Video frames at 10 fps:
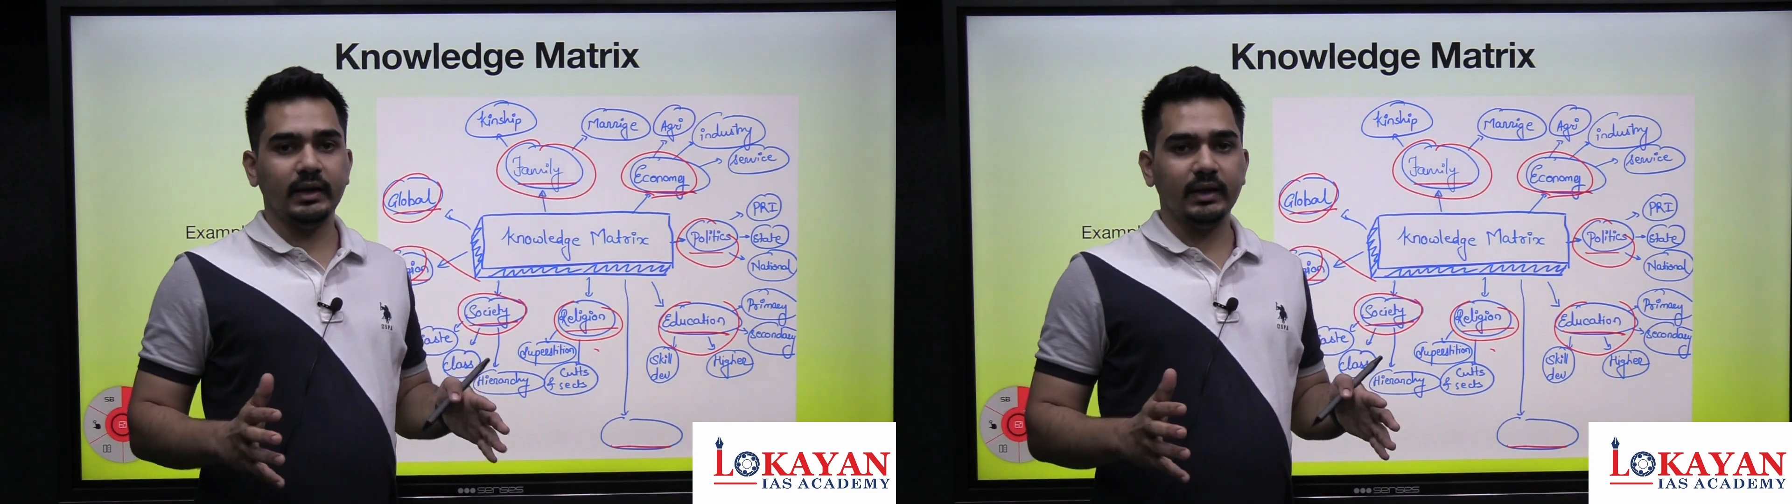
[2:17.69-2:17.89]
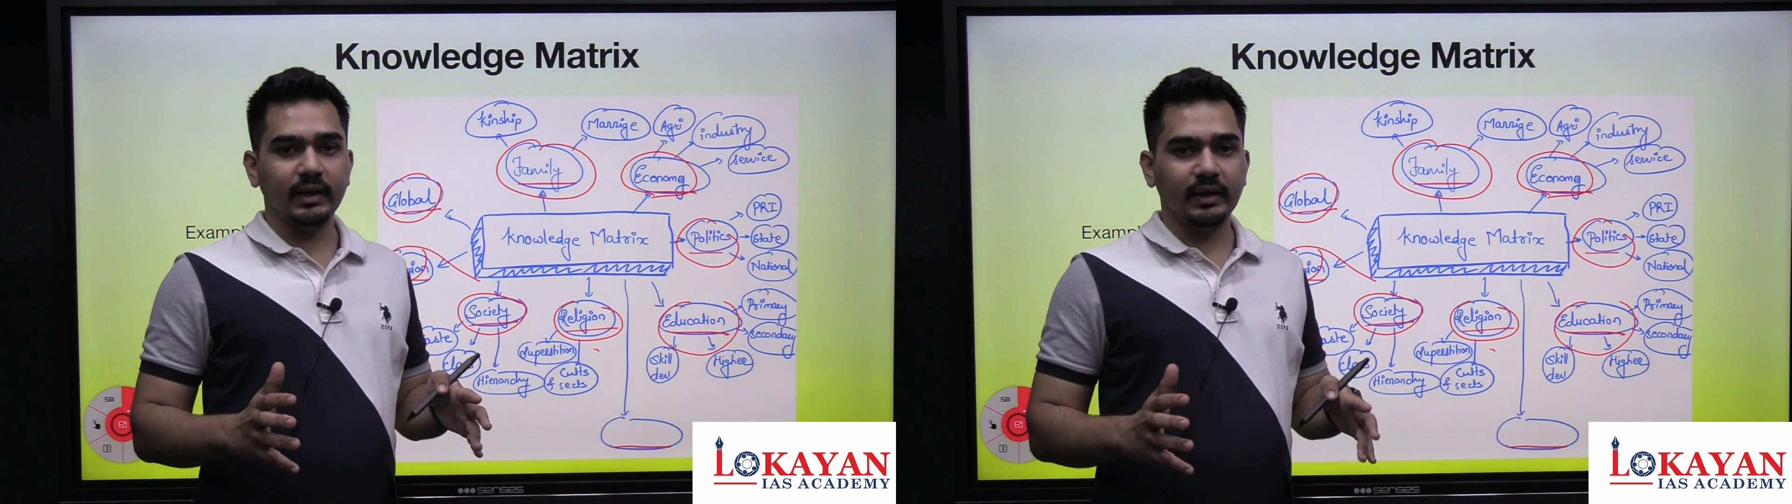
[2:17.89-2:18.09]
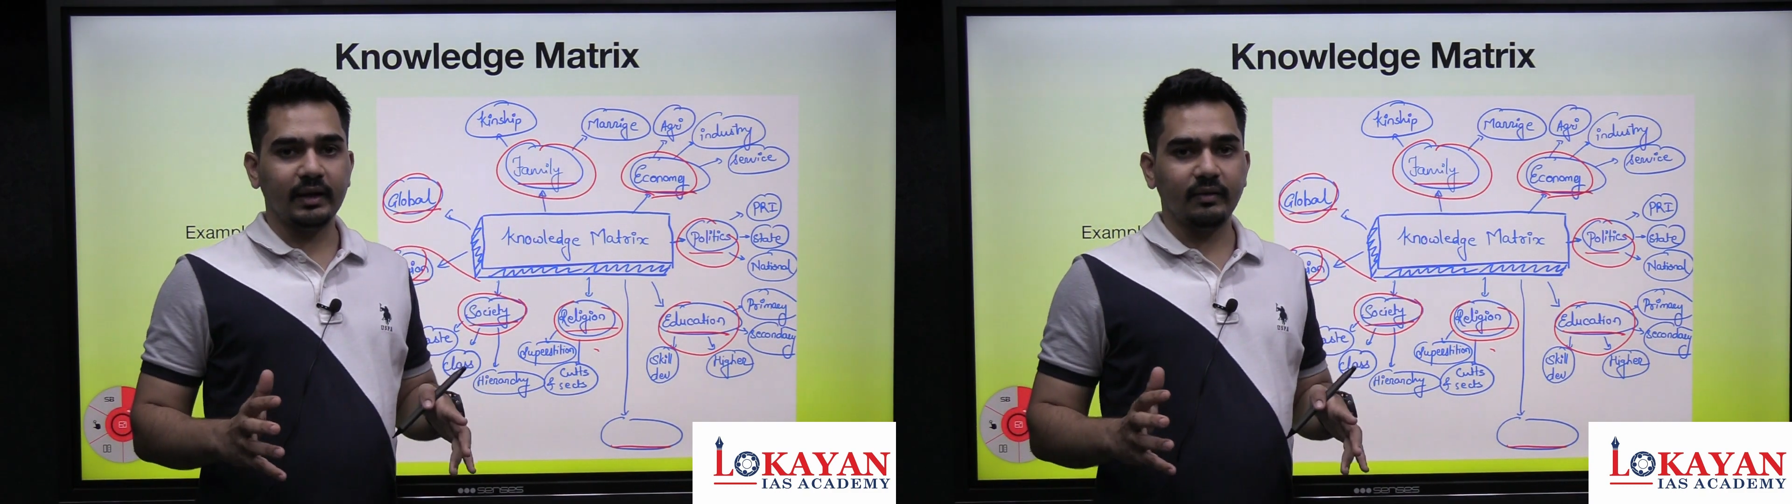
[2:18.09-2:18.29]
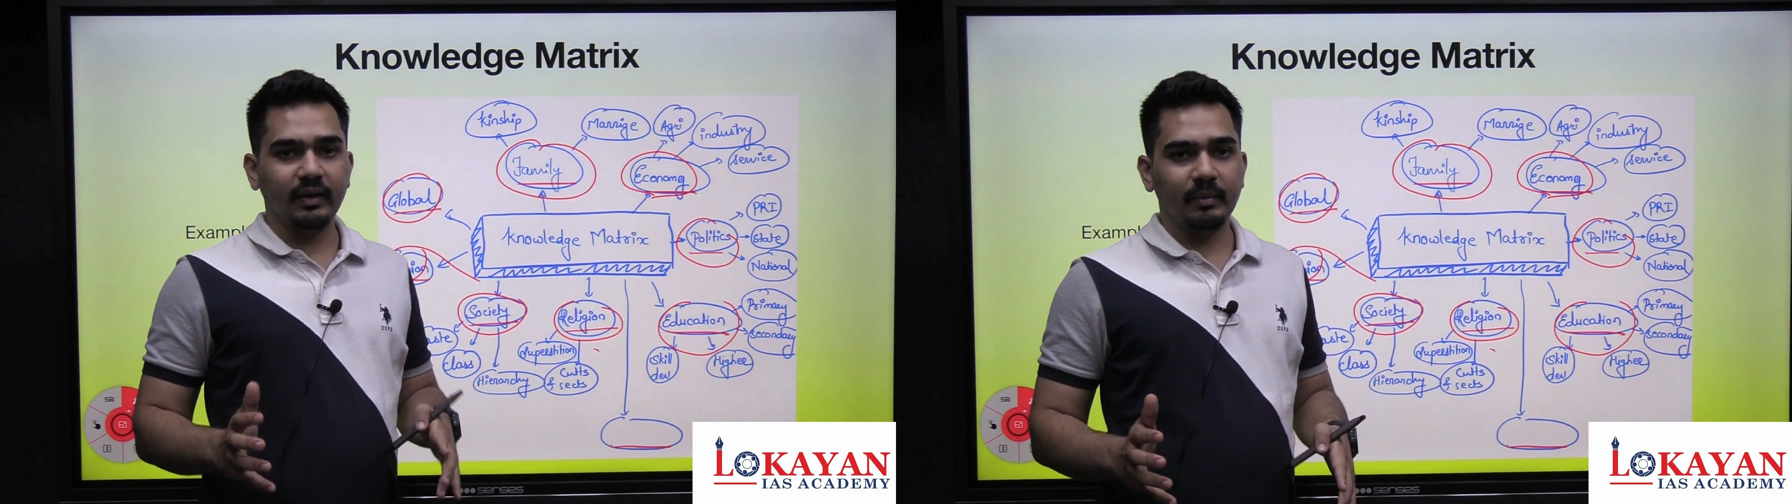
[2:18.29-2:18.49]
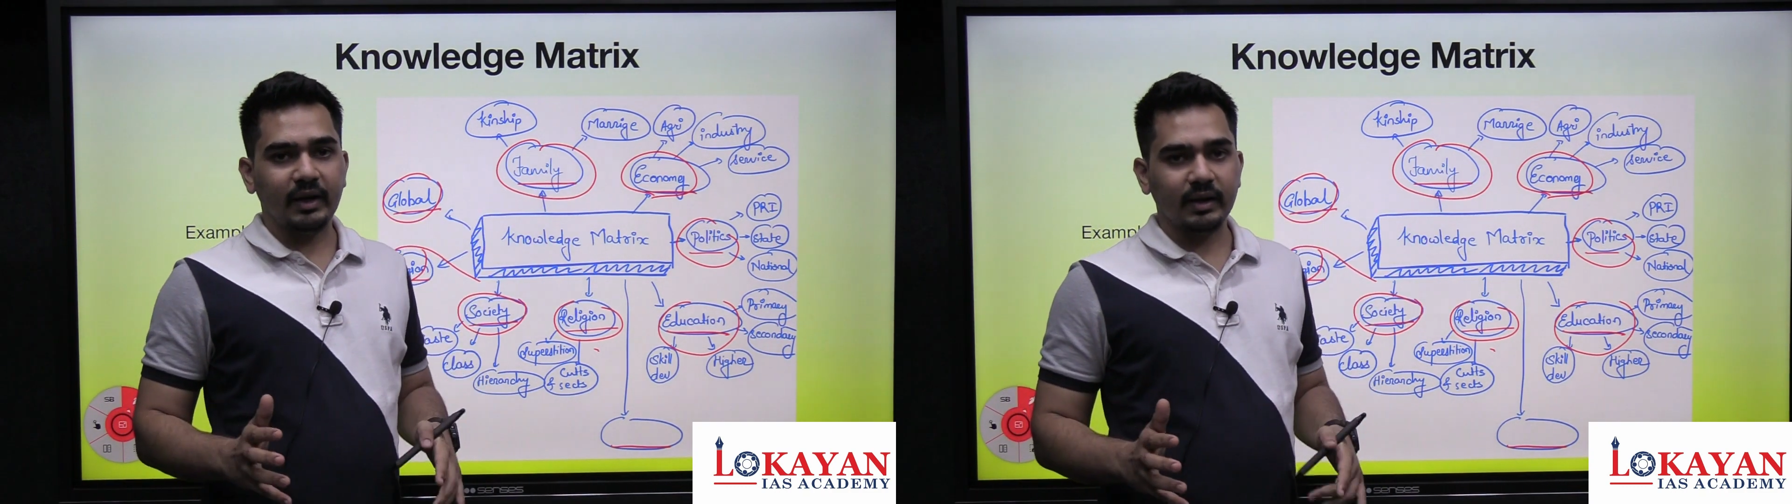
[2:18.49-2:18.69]
here that
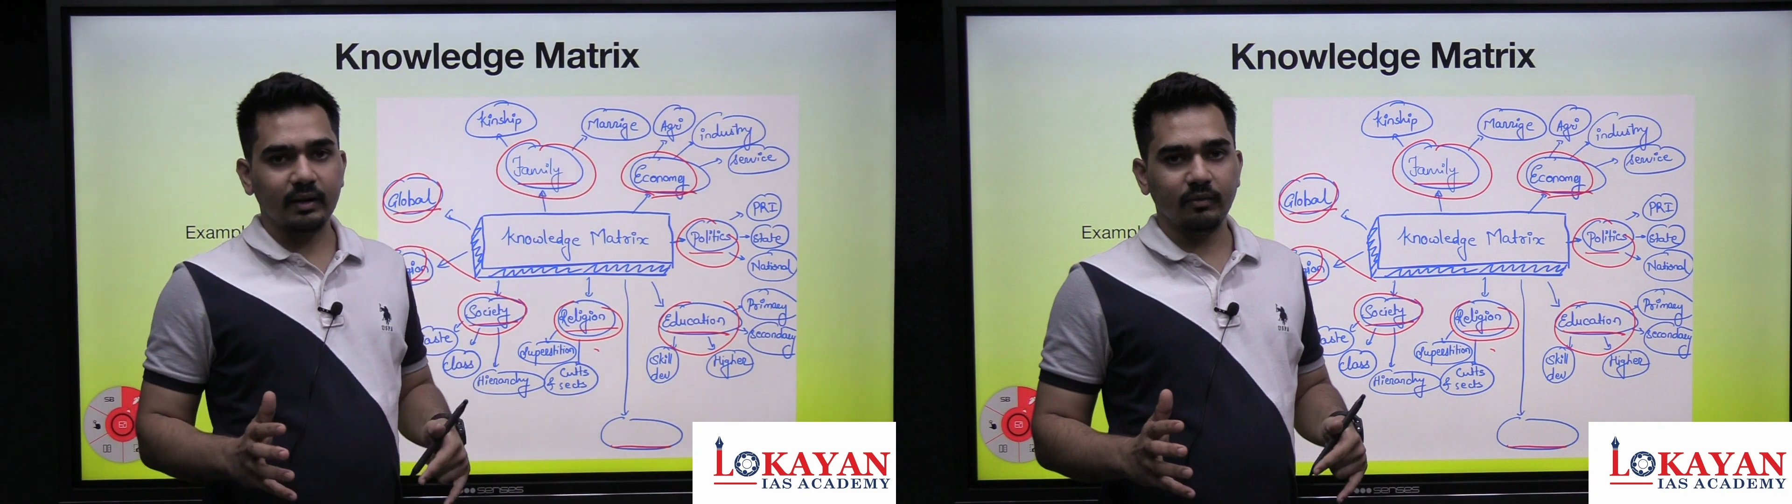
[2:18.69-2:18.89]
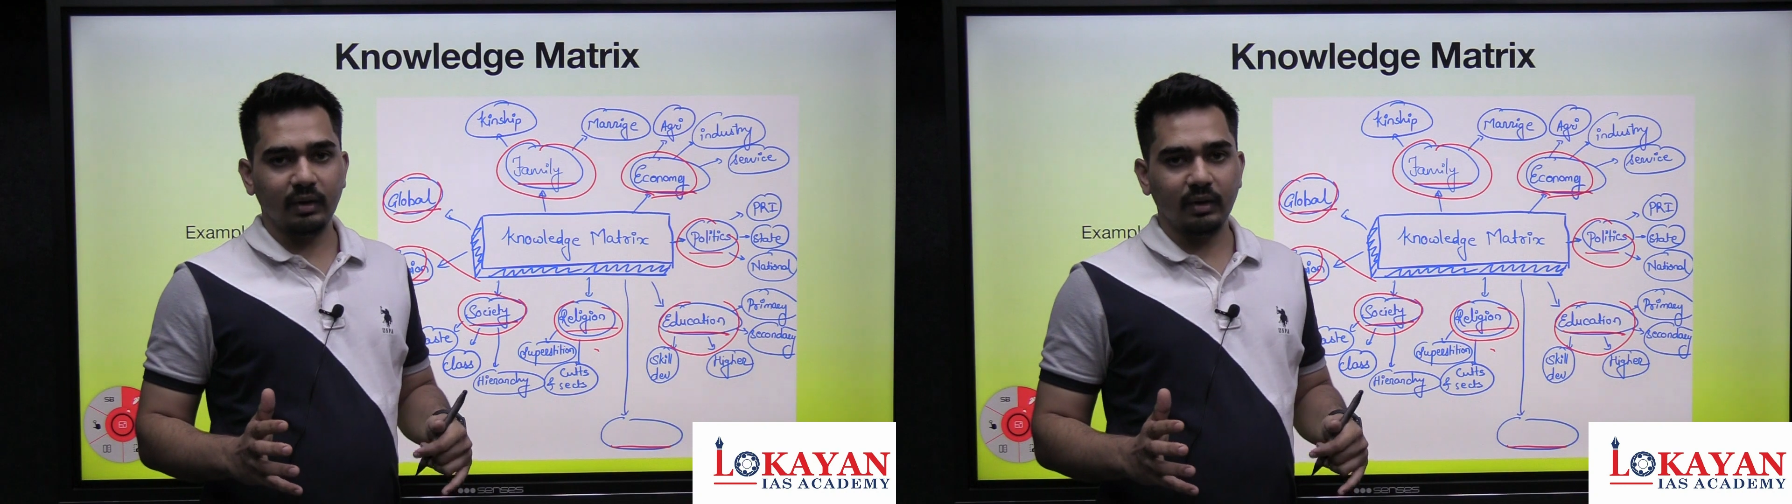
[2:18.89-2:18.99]
we might